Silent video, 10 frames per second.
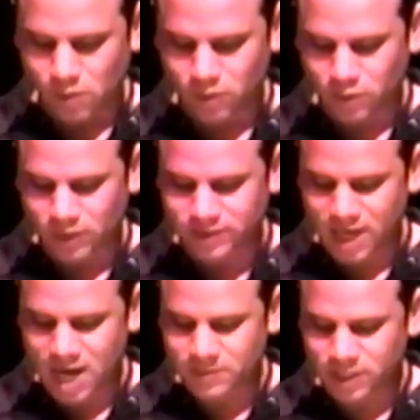Although at
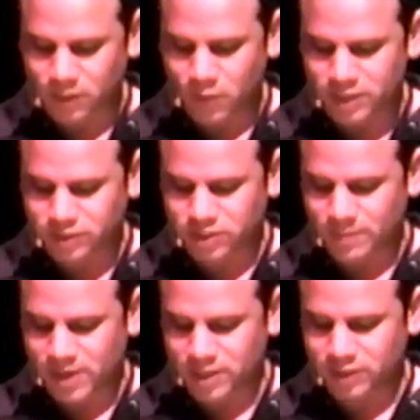times I questioned
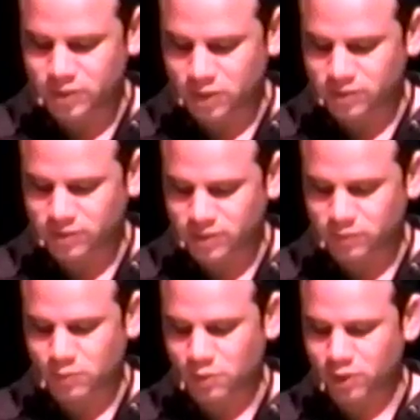the many
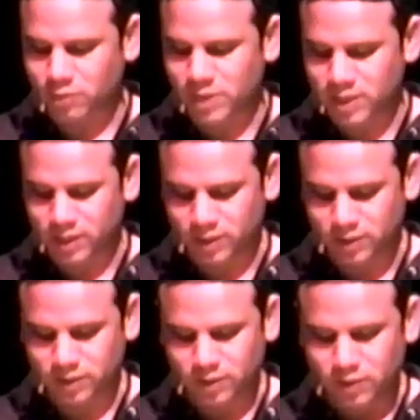injustices we were committing,
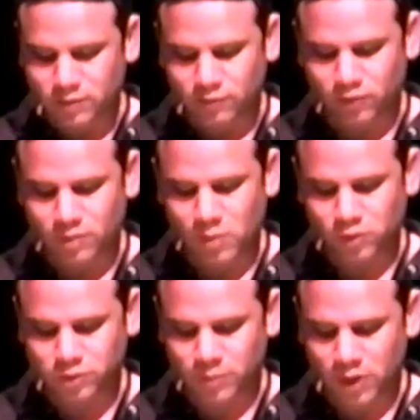for the
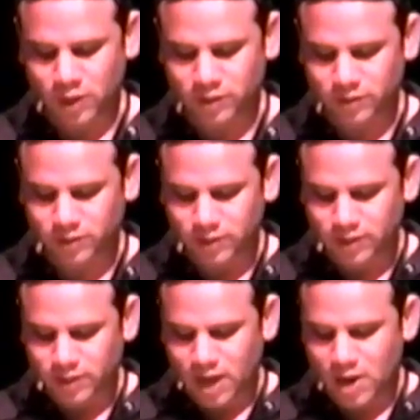most part,
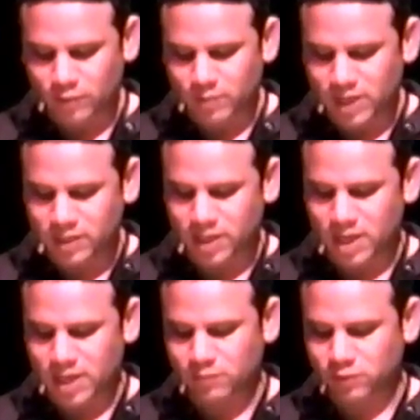I remained
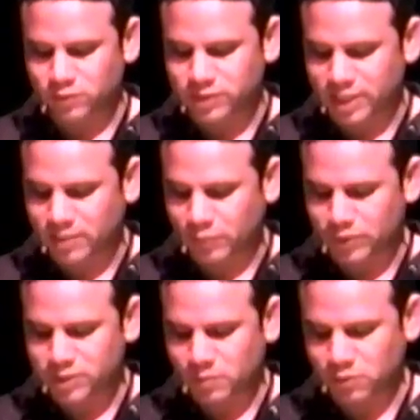unable to take a
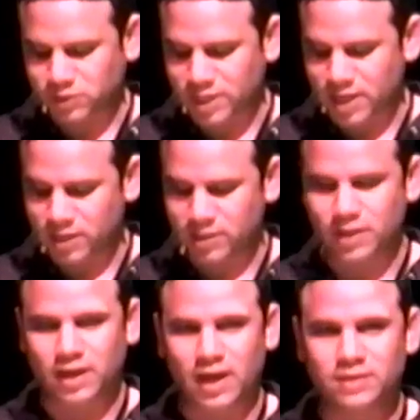principled stand
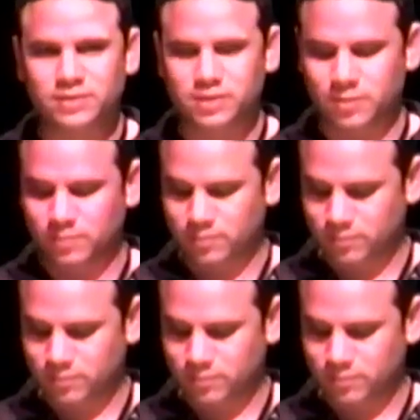against them.